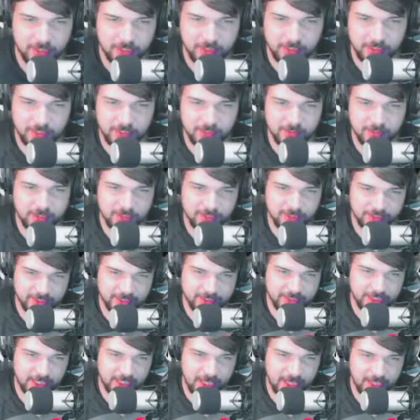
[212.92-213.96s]
Things like
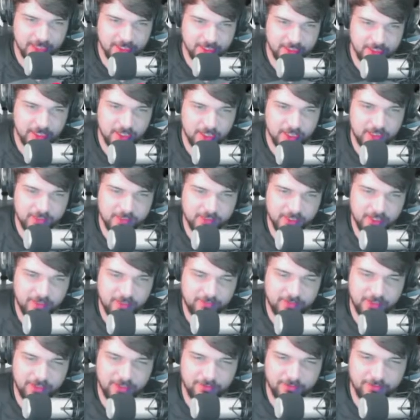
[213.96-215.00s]
that. They have
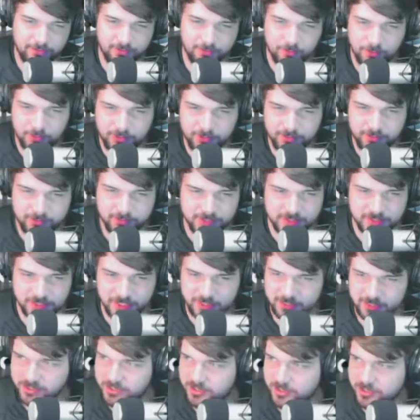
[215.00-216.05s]
4 different
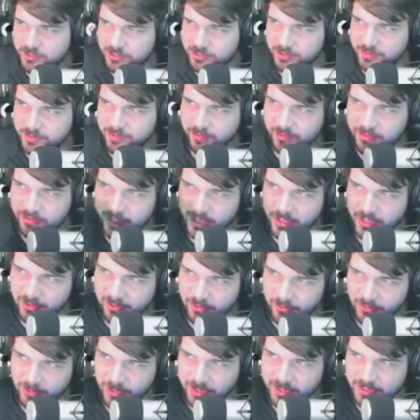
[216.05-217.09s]
sections just for the
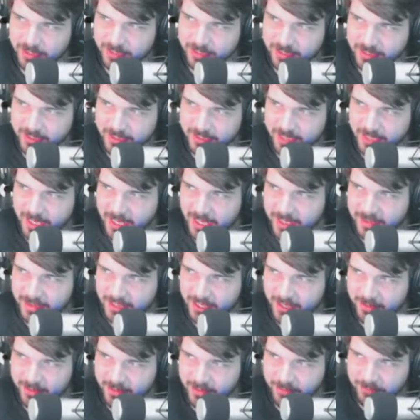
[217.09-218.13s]
L1, and they
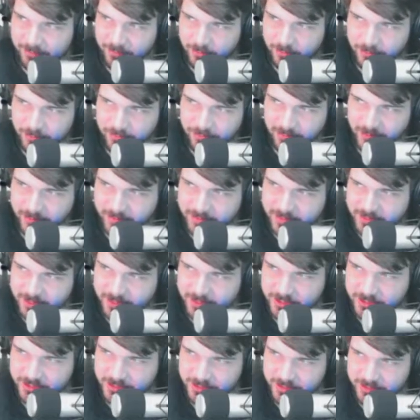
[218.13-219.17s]
have 4 or 5
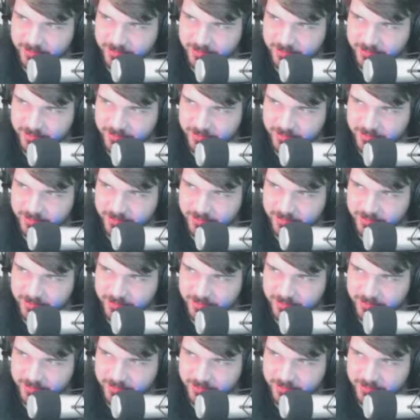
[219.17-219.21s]
sections for